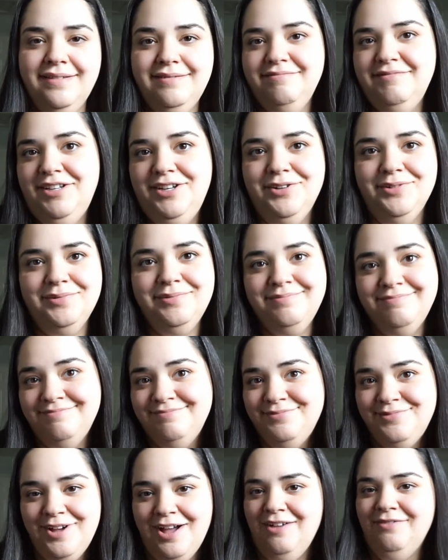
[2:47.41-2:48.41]
You know,
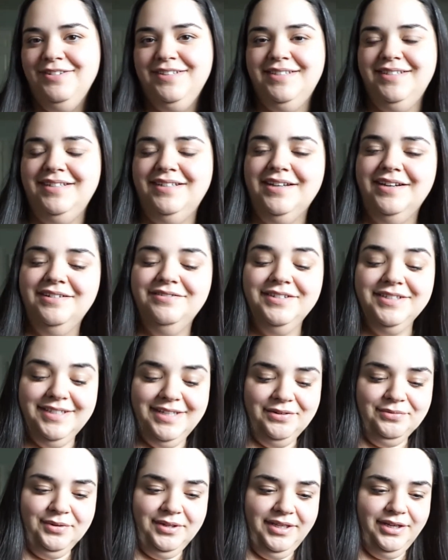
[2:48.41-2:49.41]
obviously none of us
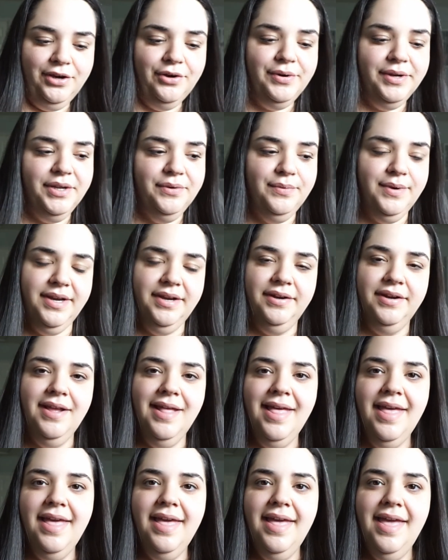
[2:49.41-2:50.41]
can really go anywhere.
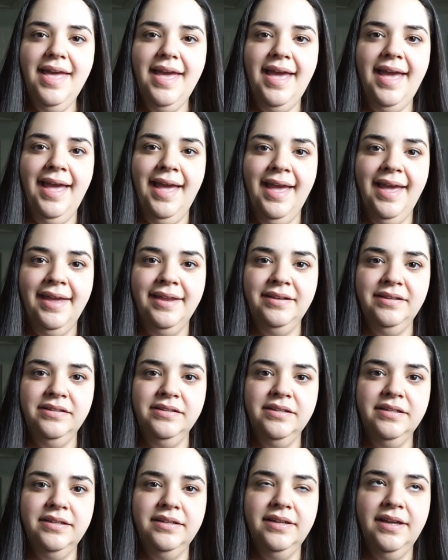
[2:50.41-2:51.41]

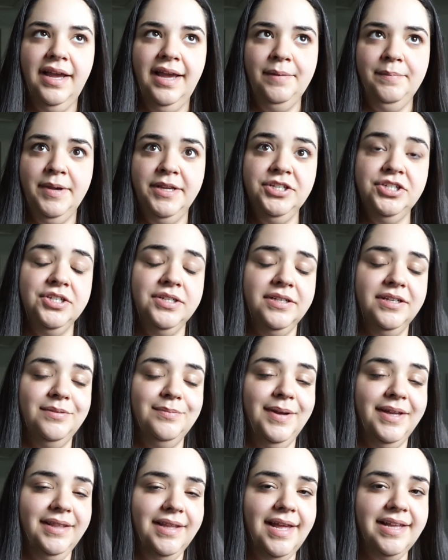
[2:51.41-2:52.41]
And I mentioned in
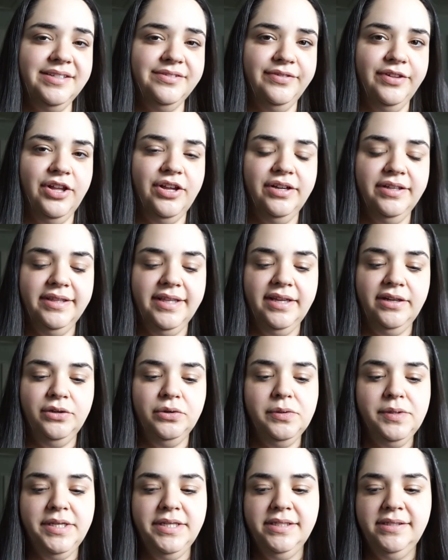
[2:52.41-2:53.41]
my last vlog that
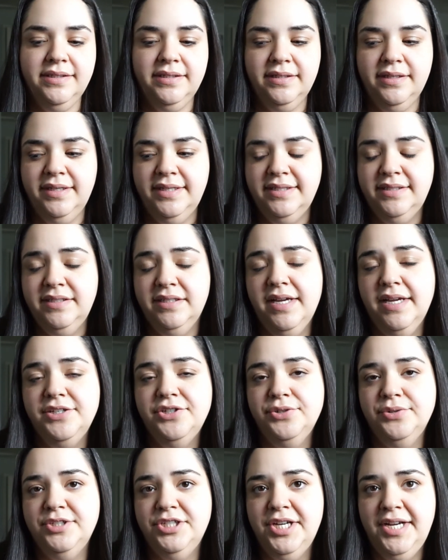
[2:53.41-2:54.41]
Luis, his
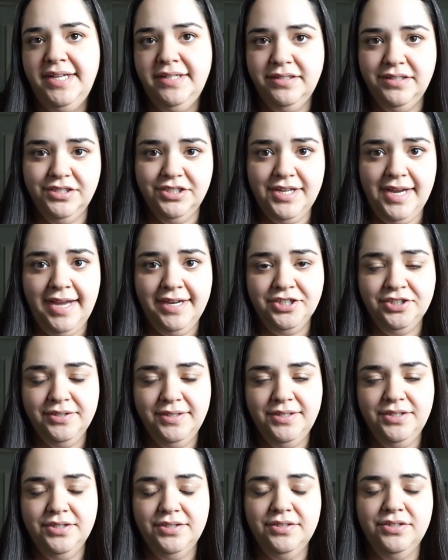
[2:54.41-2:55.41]
schedule changed. It actually
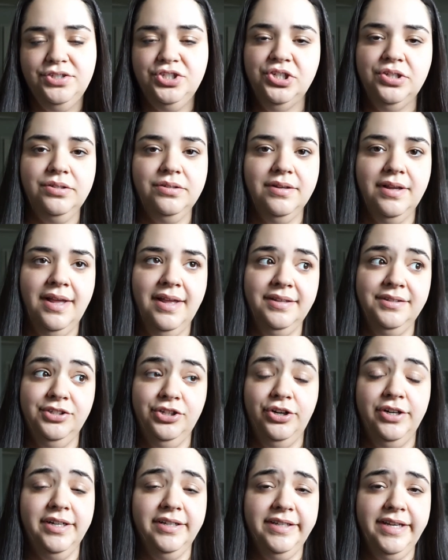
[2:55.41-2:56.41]
just
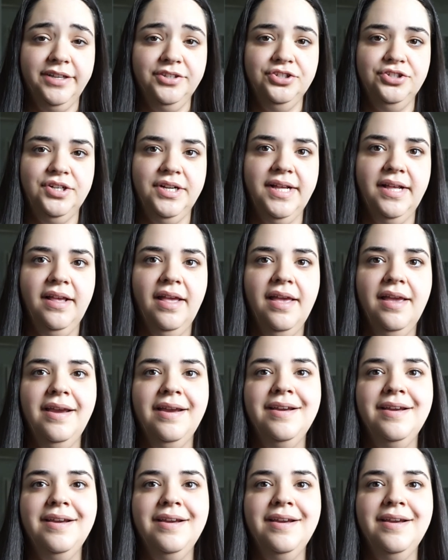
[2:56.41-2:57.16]
started yesterday.